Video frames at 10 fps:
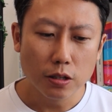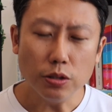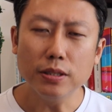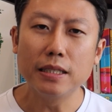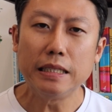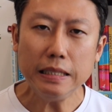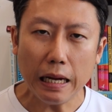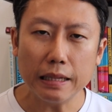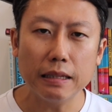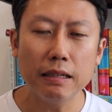So it's
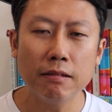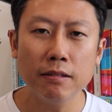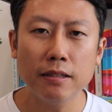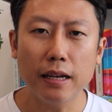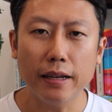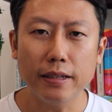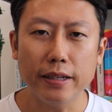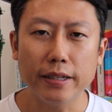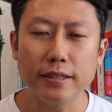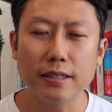nothing that
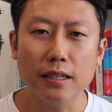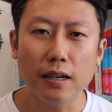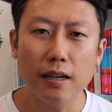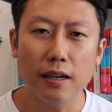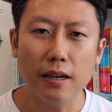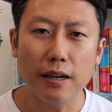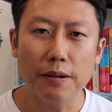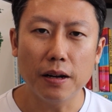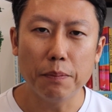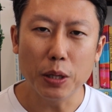is
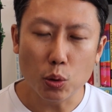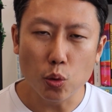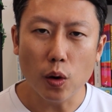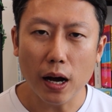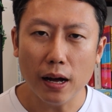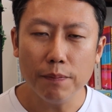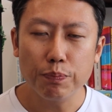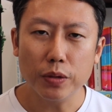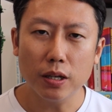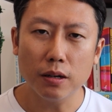a big
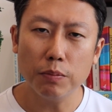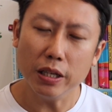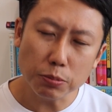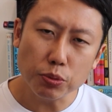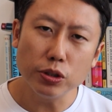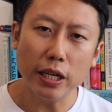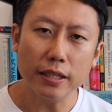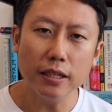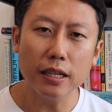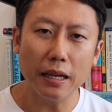hoo-ha. It's
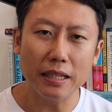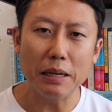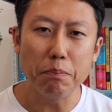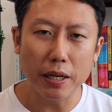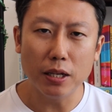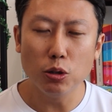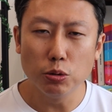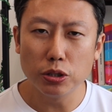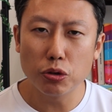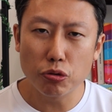projected that they may
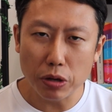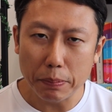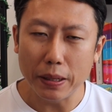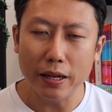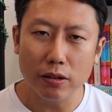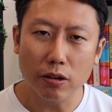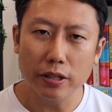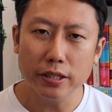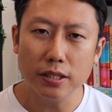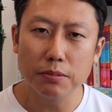lose $3 billion,
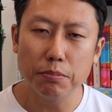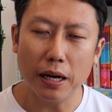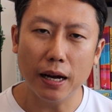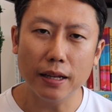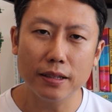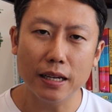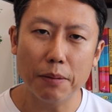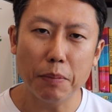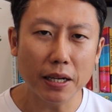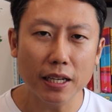but their
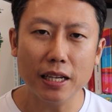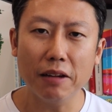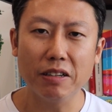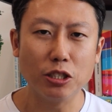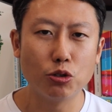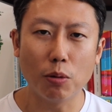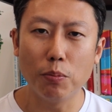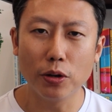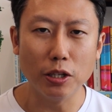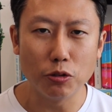market cap has dropped
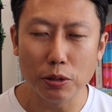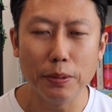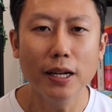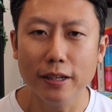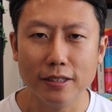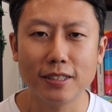more than $3 billion.